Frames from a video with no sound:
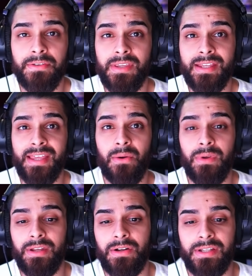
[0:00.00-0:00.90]
thing that
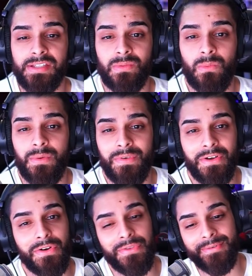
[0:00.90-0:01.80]
we noticed when we were
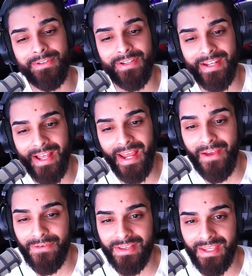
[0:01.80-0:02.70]
going through and looking at
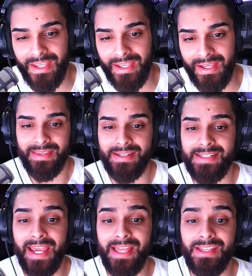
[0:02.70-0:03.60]
everything, the
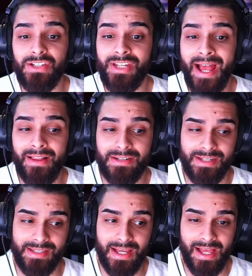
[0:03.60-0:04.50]
daily
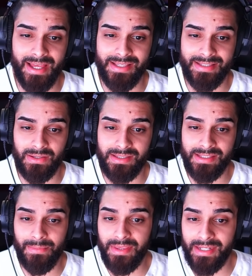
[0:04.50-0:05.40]
challenges, guys.
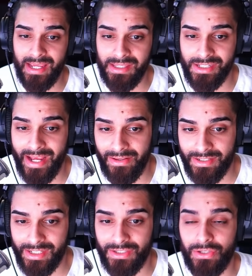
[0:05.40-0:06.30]
Some of the daily
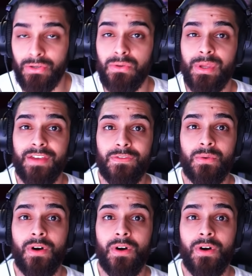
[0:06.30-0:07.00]
challenges do give you